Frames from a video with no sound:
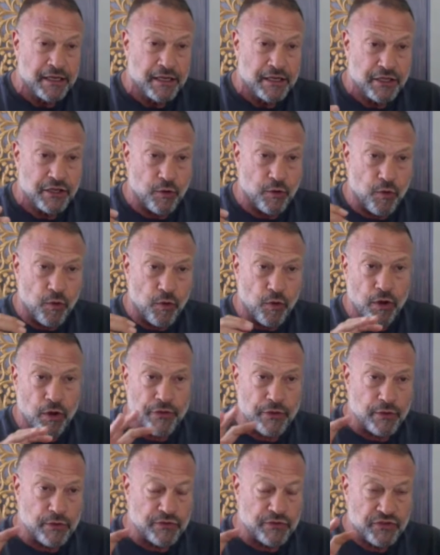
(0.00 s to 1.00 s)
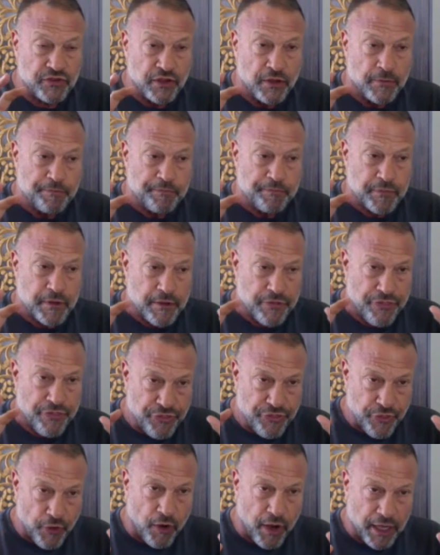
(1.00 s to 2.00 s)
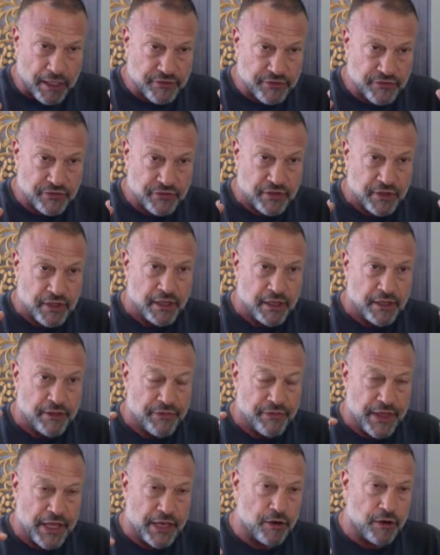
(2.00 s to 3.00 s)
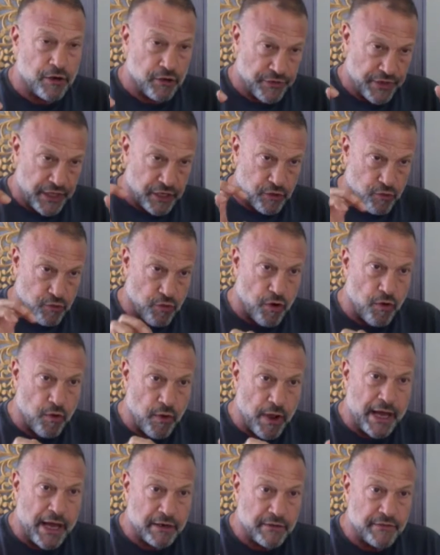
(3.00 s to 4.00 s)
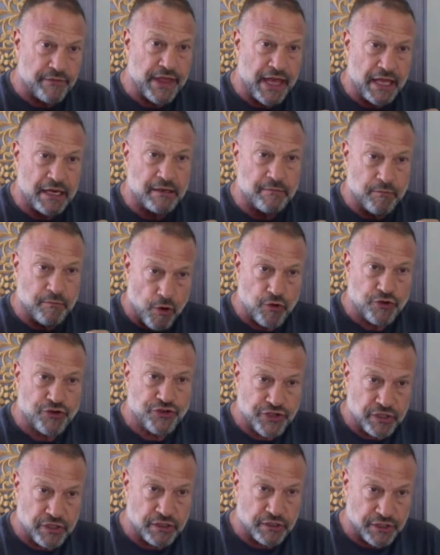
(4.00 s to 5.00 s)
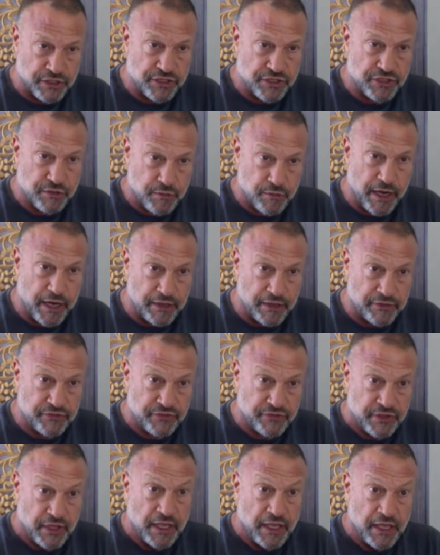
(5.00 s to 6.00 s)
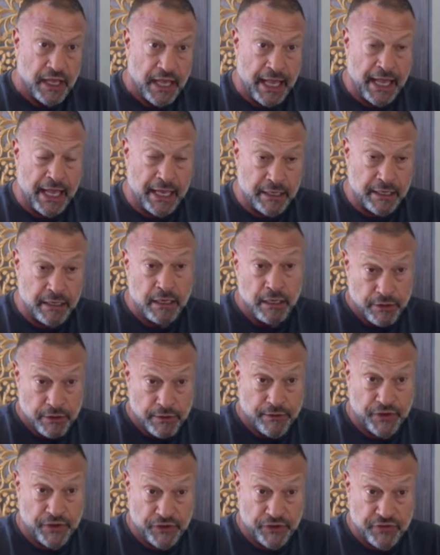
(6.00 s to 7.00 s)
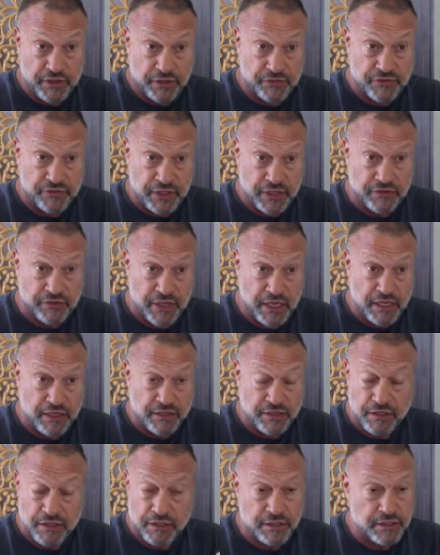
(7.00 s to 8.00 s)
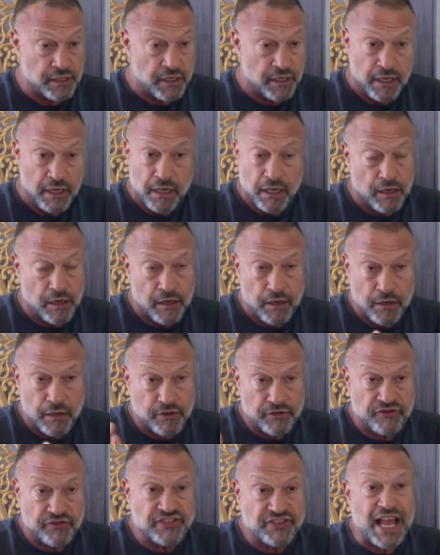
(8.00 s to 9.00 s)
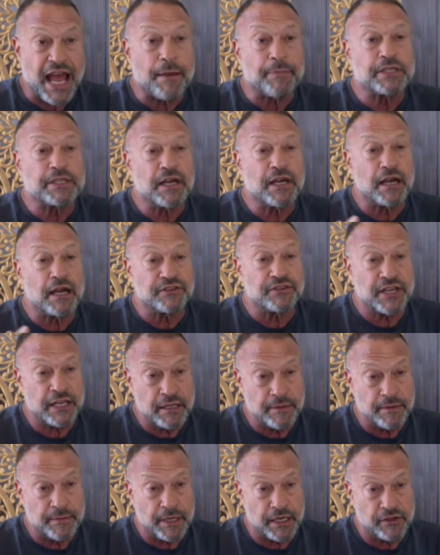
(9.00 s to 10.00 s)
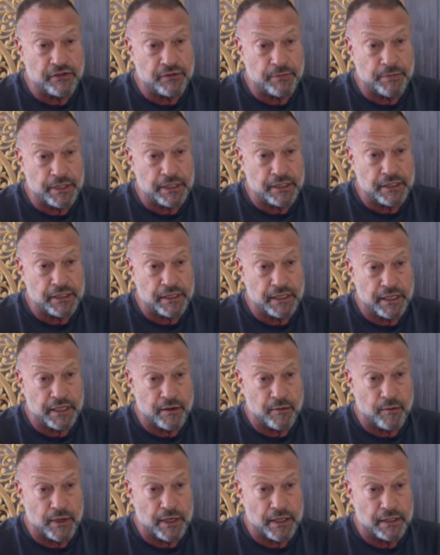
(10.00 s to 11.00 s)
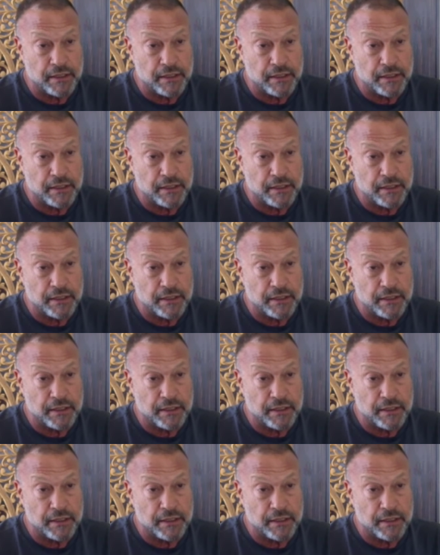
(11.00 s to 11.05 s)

all those thoughts that grow out of that emotional distress, and the physical sensations sabotage anybody's ability to get well.